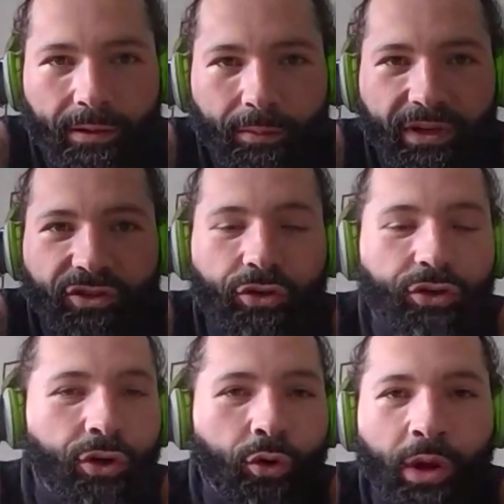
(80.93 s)
Because you
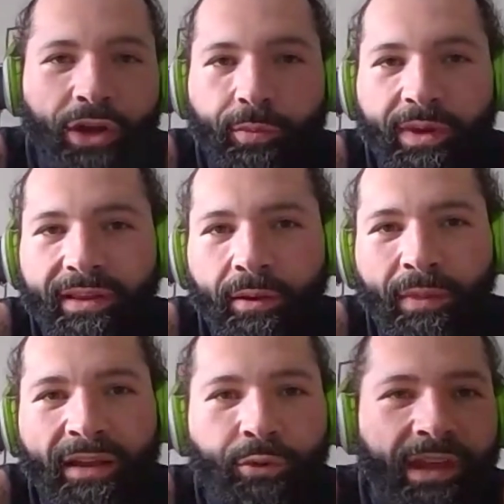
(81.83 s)
don't question me.
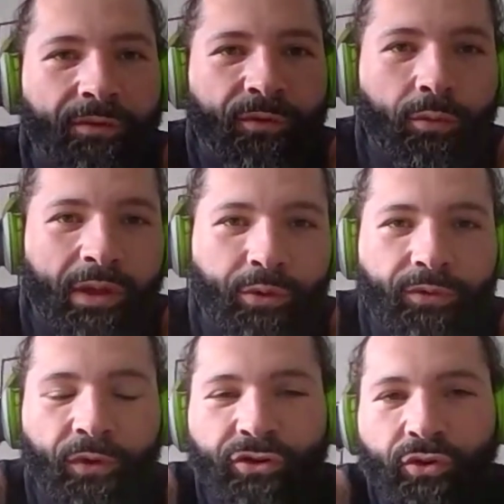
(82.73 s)
Like with the
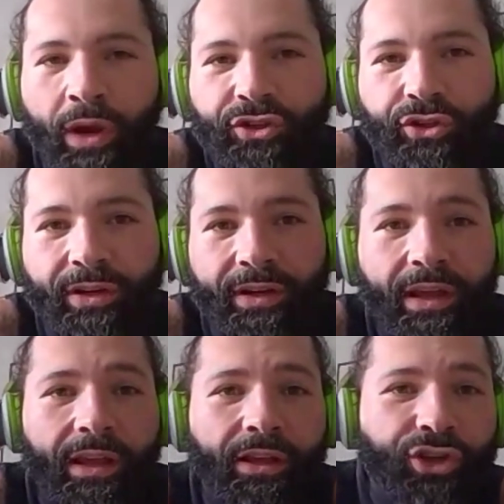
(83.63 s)
first question,
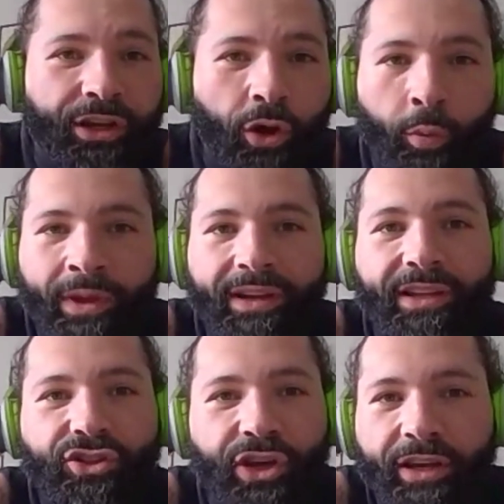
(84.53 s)
Jake Omen
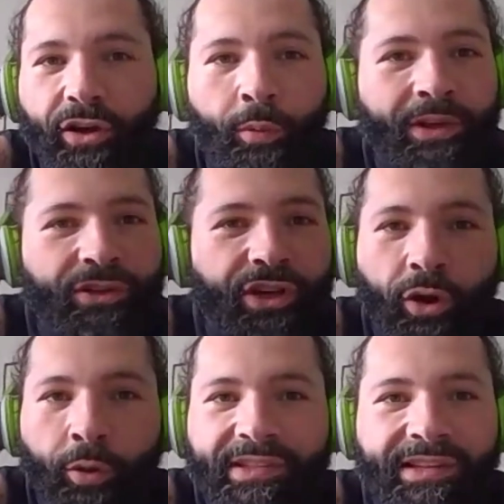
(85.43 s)
is Jake Omen. Jake
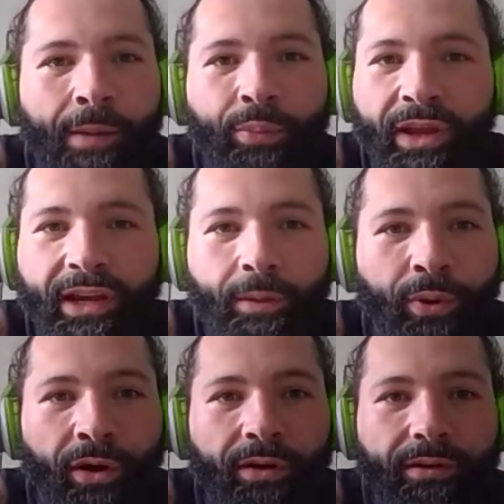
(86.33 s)
Omen's not playing a part.